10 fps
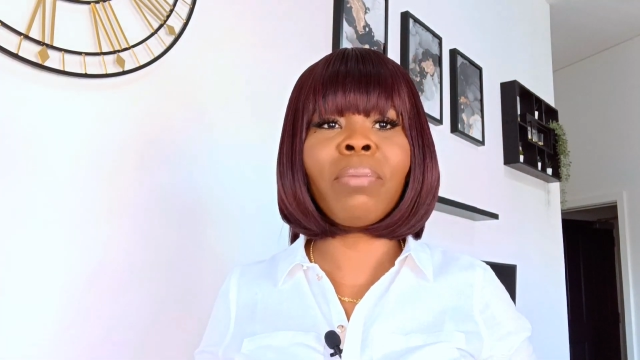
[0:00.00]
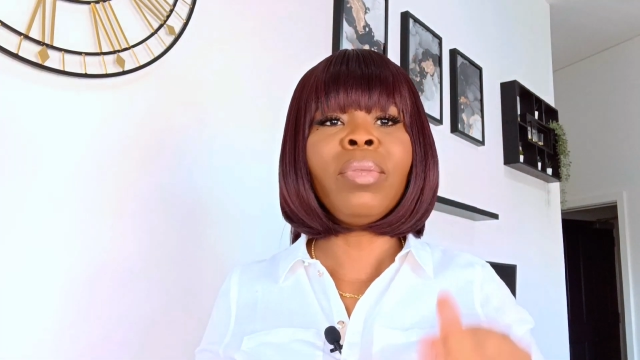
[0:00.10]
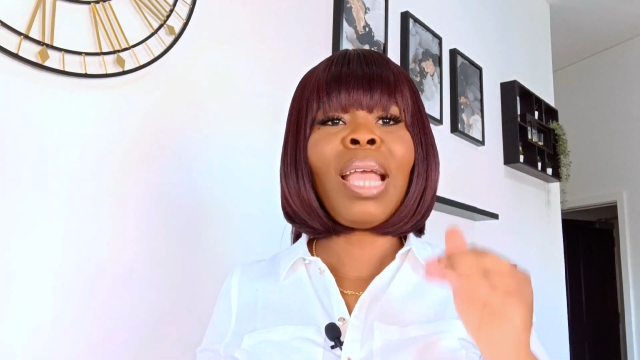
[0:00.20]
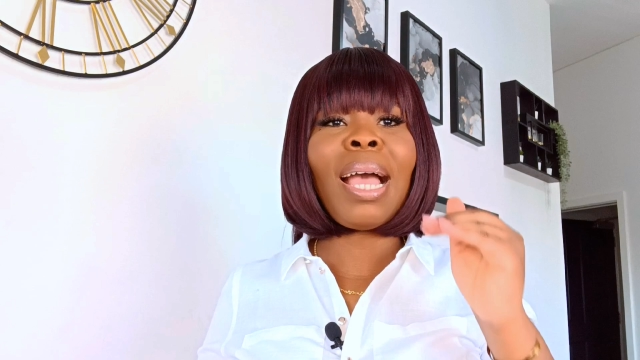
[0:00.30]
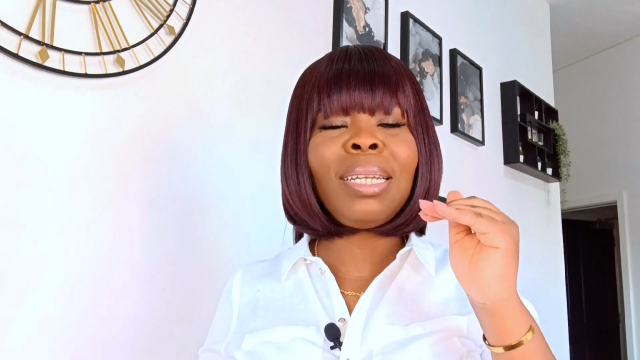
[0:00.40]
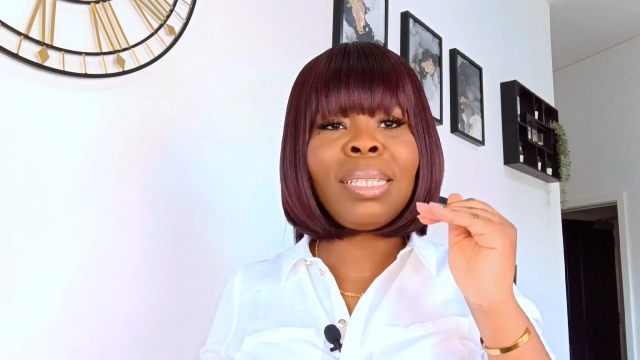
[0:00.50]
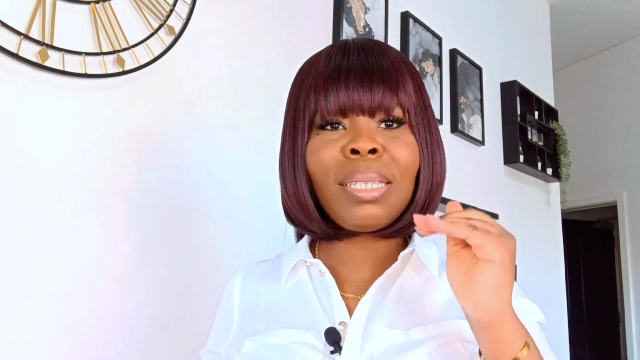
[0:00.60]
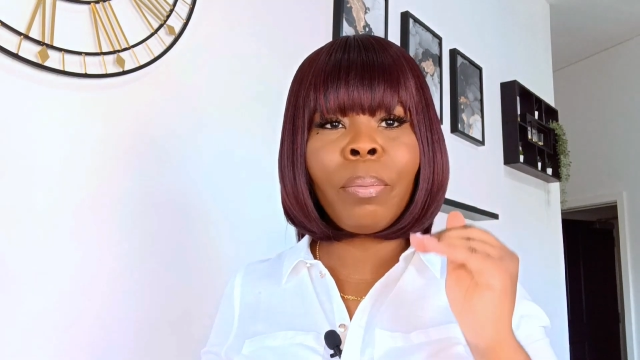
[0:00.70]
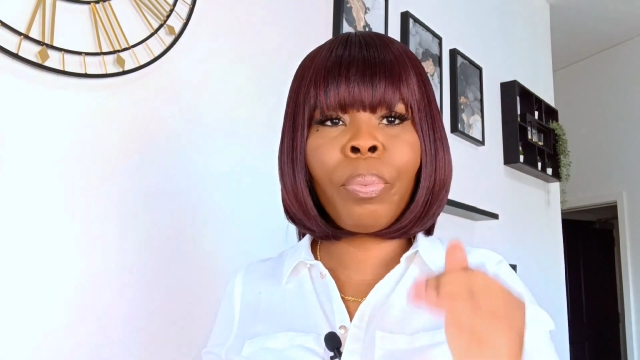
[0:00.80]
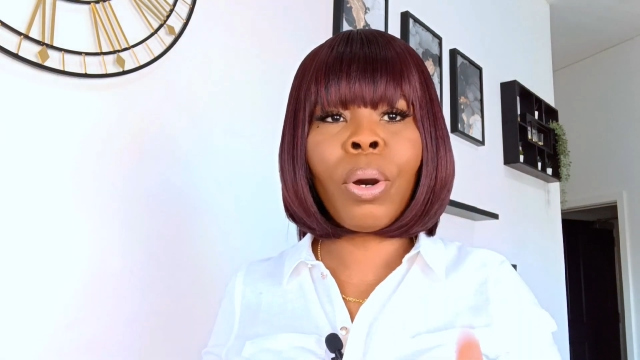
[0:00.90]
And it's
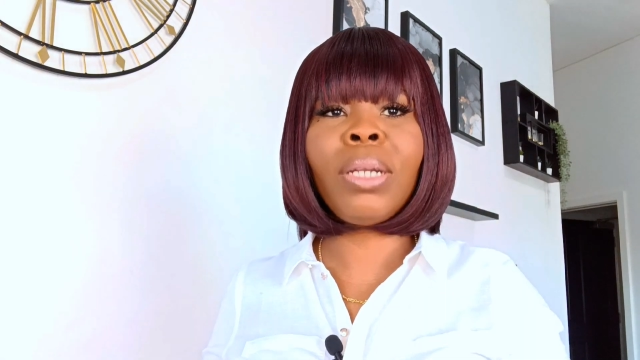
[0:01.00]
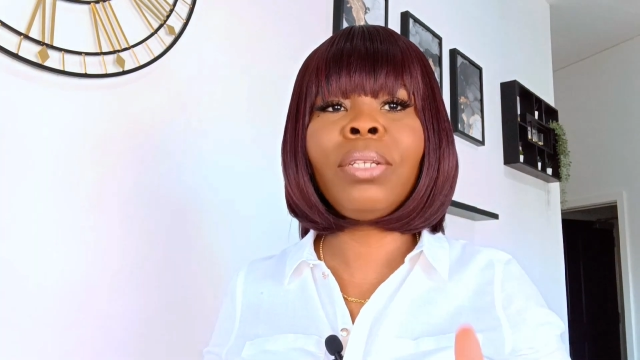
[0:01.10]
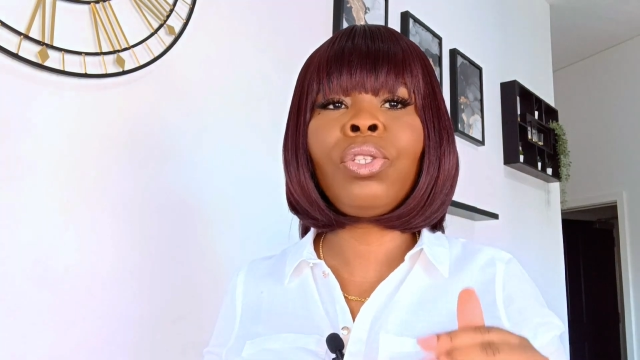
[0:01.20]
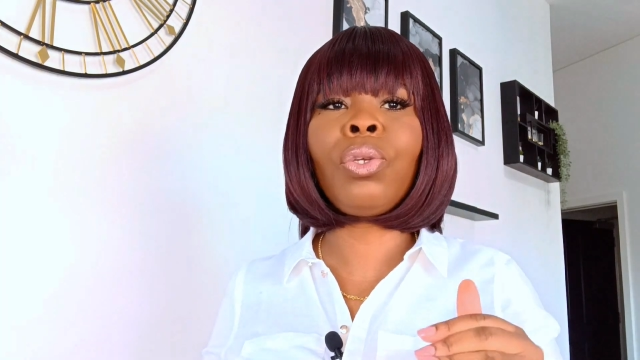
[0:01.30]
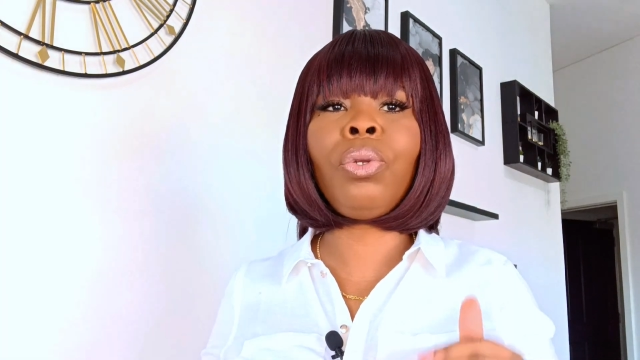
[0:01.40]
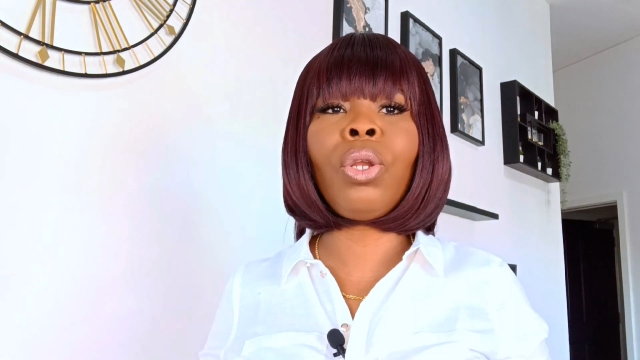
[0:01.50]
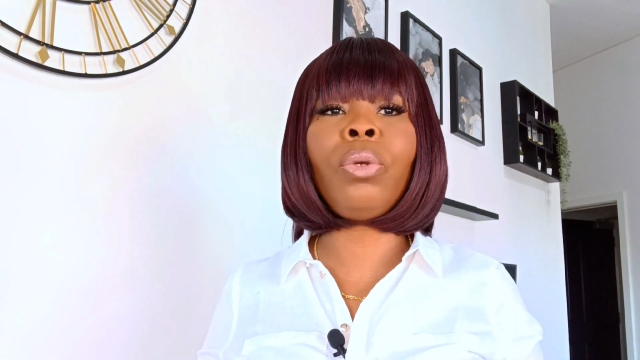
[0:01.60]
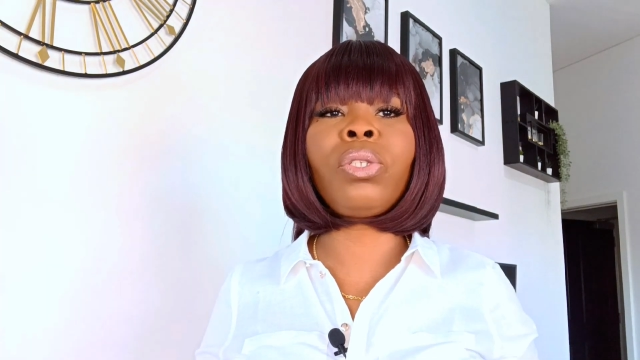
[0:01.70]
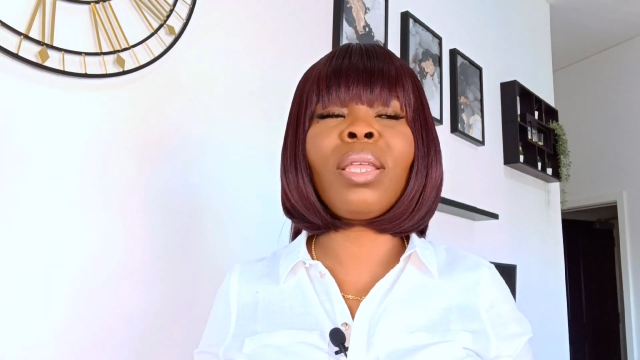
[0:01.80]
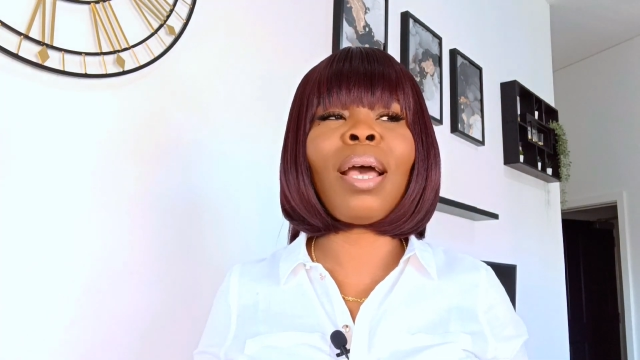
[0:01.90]
important to know so
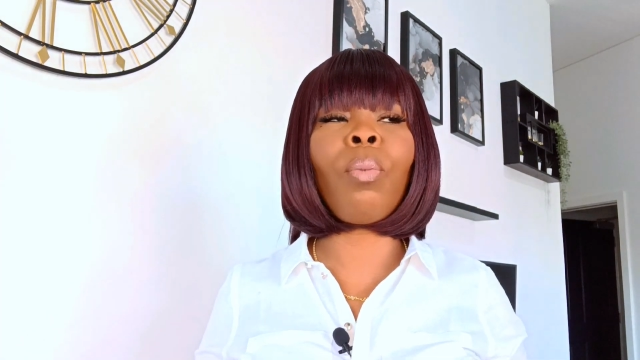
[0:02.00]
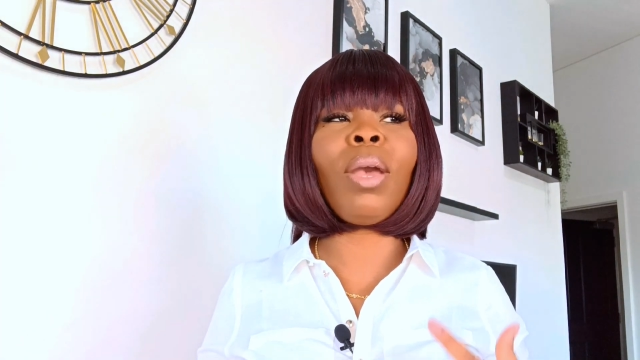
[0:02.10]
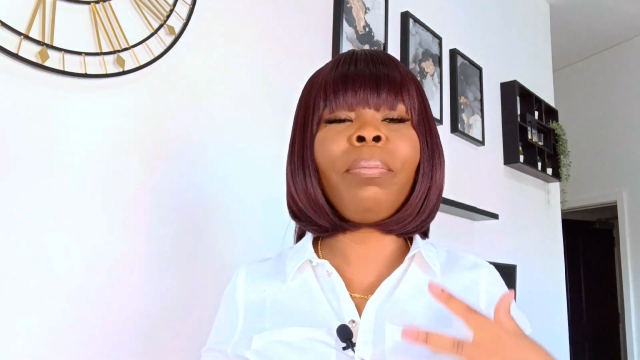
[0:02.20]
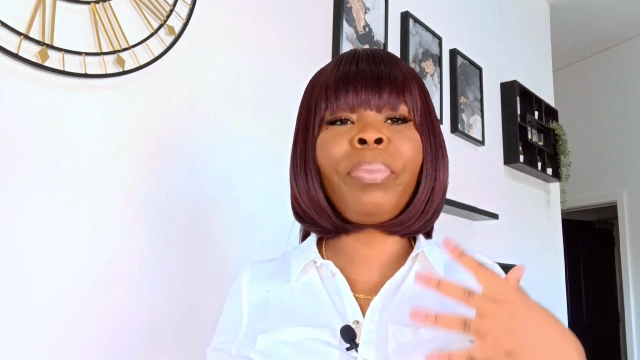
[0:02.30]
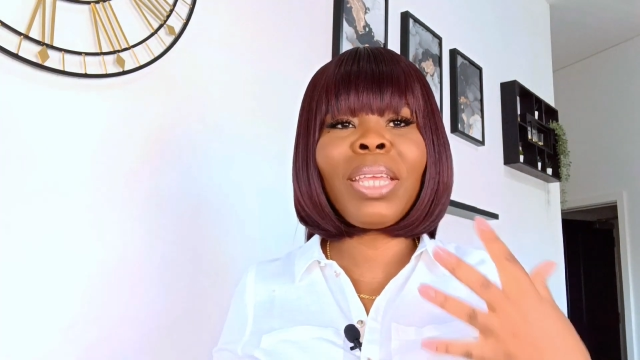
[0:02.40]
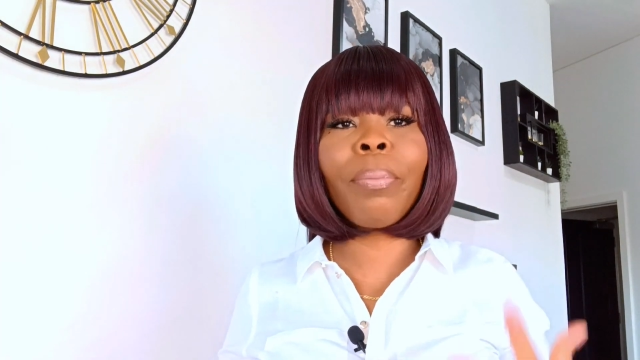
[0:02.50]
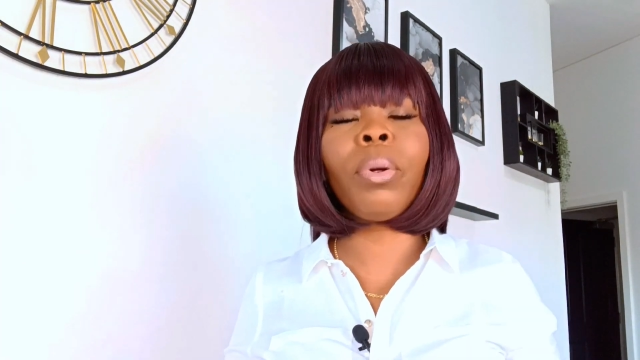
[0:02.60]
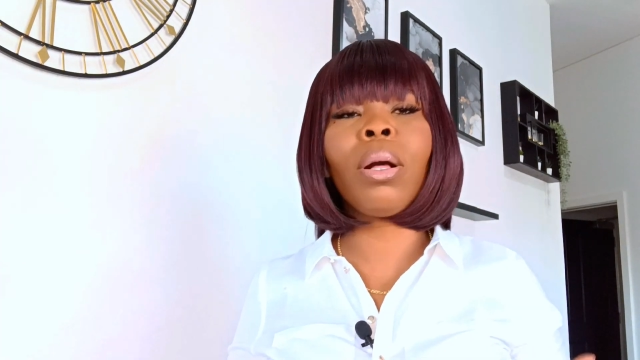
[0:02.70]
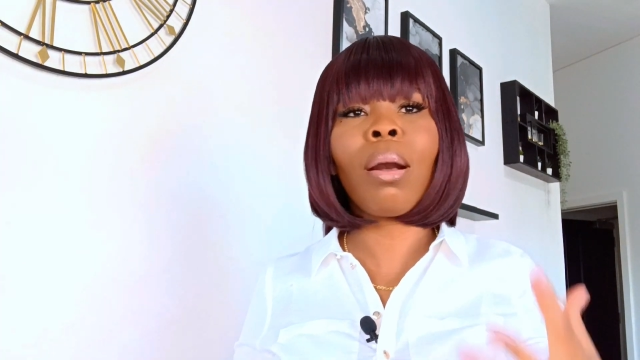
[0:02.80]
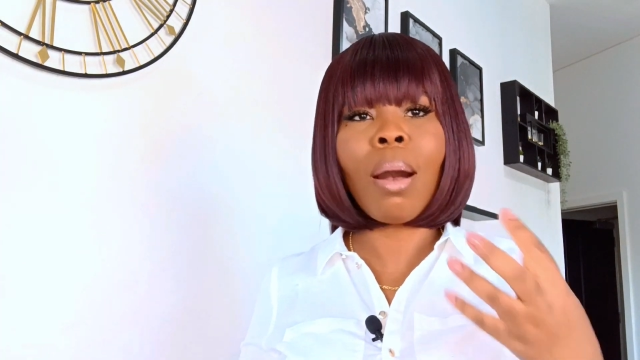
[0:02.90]
that when people
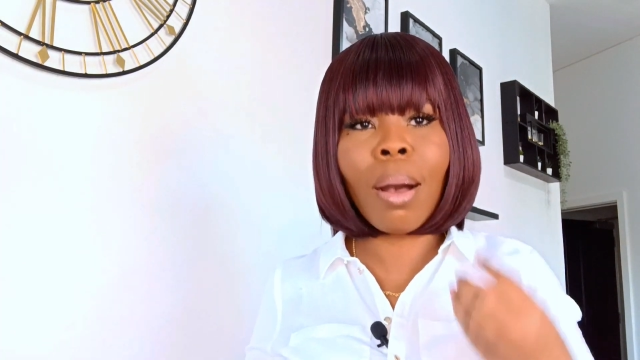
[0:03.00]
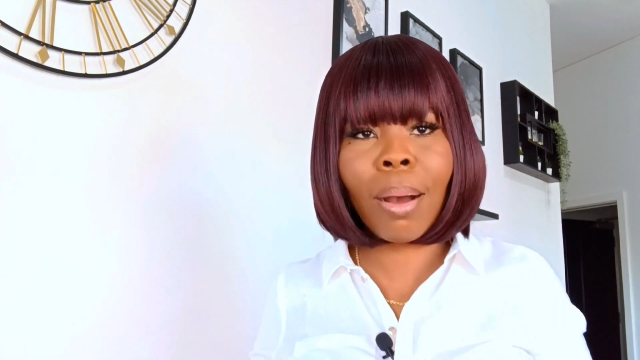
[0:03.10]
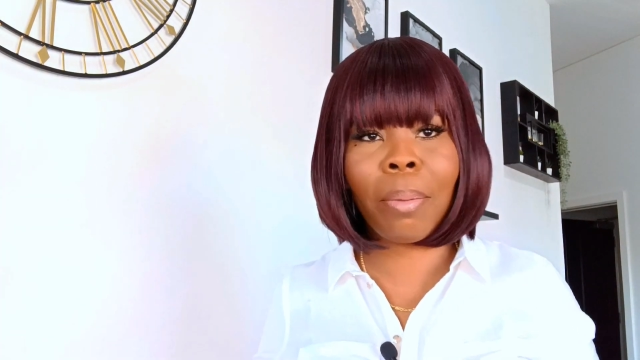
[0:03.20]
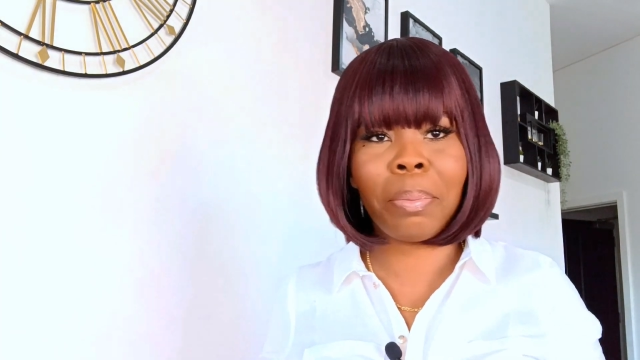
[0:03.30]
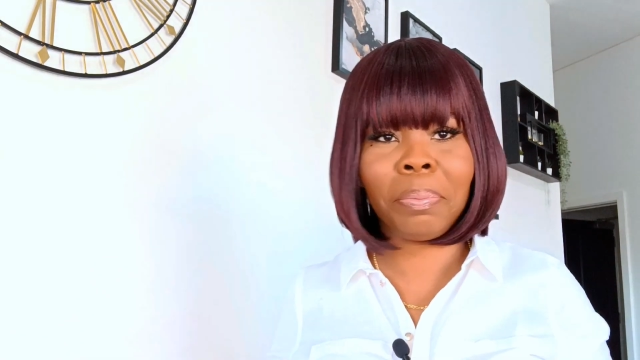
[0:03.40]
come